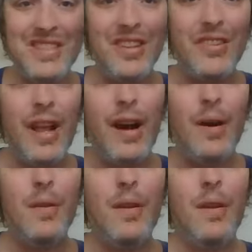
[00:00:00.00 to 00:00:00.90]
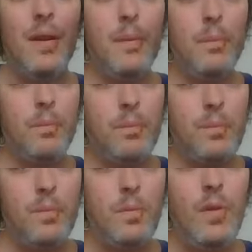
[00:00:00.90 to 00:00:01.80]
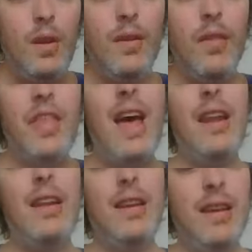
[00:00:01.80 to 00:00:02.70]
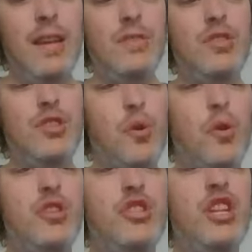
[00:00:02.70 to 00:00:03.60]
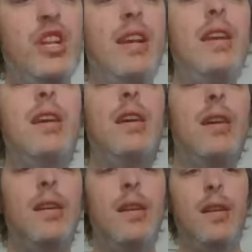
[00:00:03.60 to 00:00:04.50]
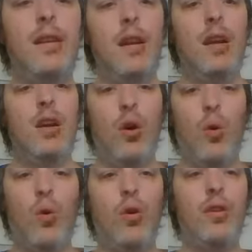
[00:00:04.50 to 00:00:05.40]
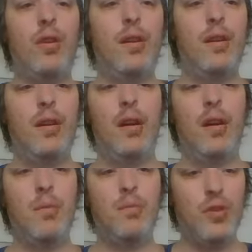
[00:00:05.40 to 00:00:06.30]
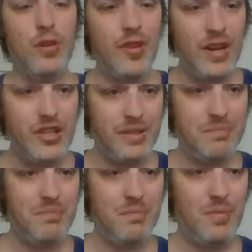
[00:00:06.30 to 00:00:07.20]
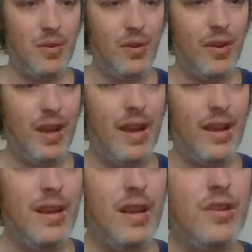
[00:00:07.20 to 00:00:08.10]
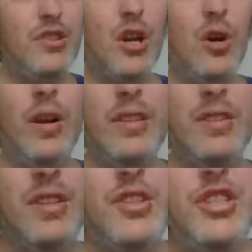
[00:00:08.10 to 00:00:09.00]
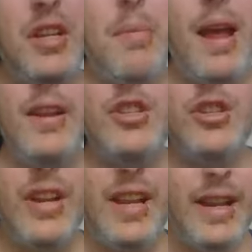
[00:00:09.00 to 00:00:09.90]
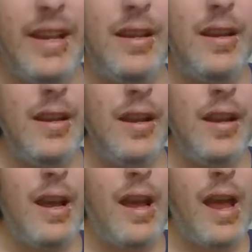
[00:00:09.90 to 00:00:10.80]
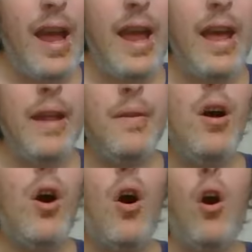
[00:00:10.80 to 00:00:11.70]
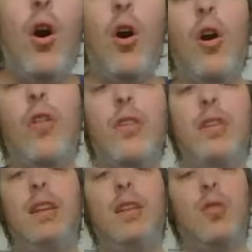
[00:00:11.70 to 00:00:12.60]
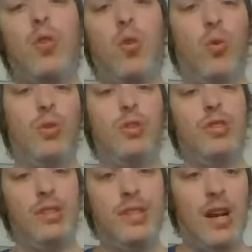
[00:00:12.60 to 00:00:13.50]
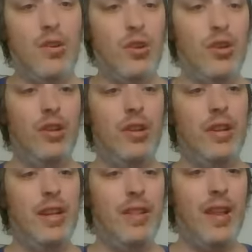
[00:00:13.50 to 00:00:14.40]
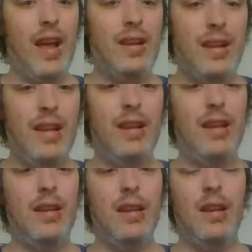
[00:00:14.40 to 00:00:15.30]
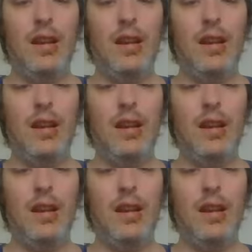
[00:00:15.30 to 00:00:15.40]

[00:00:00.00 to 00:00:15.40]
there. Now, that is your G chord progression, okay? So it's the G major key, and all the neat little chords that sound good in that key